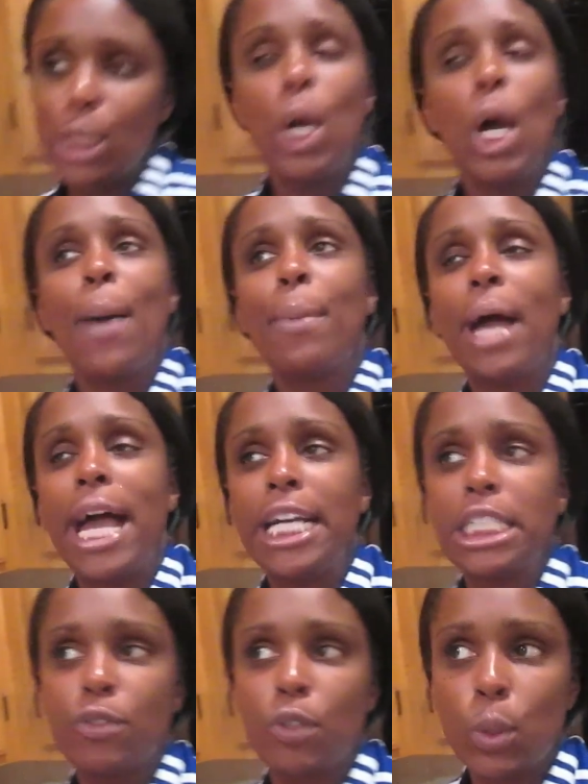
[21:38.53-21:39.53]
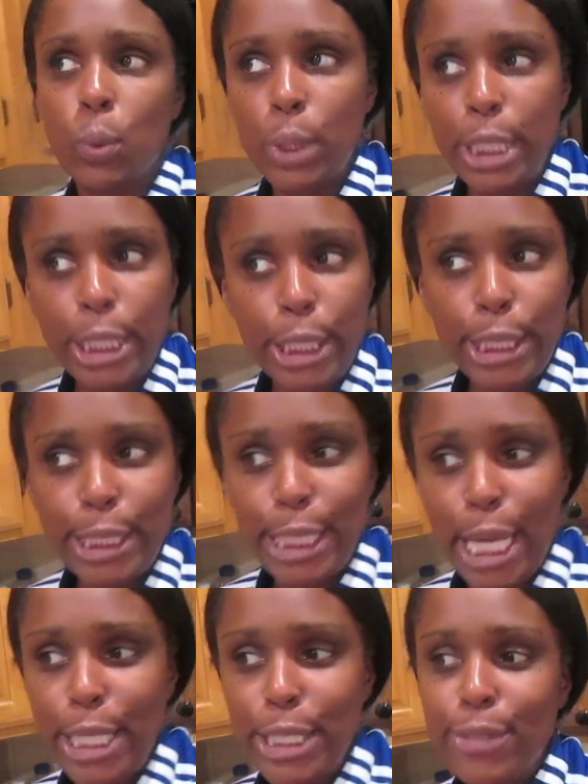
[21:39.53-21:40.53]
No, I'm gonna ask for three hundred
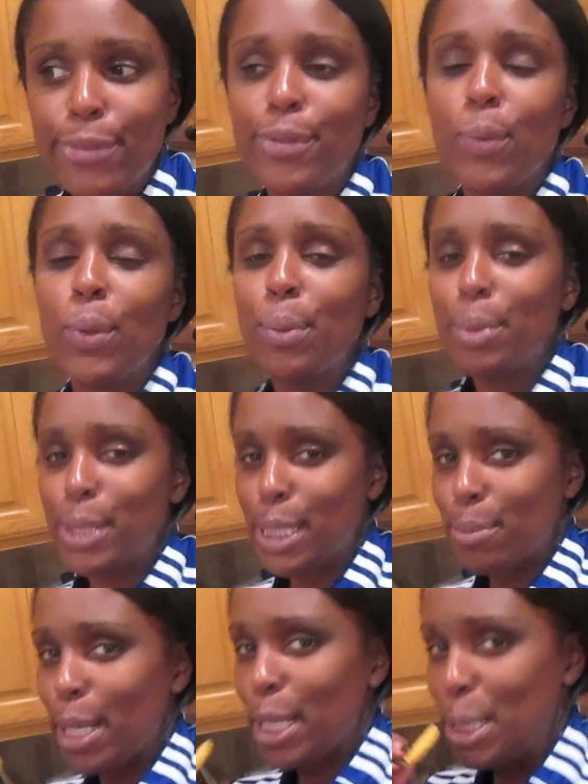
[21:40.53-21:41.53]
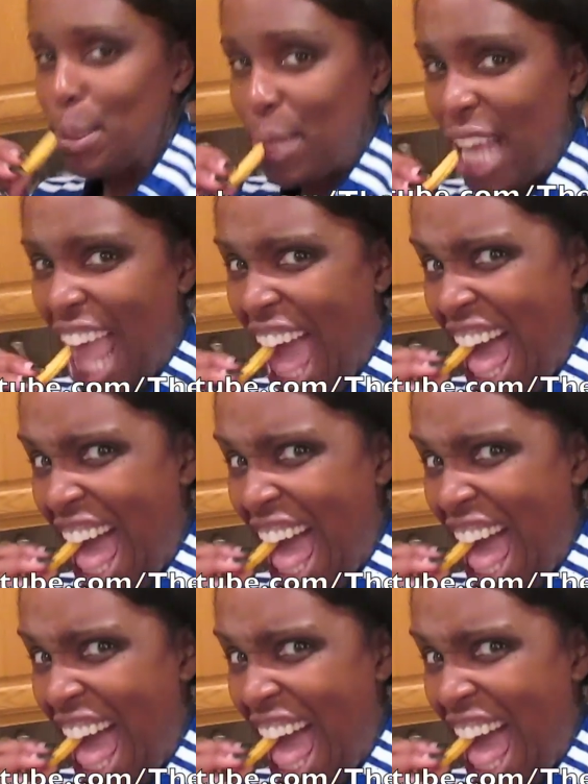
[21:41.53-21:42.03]
thousand for one percent of my company.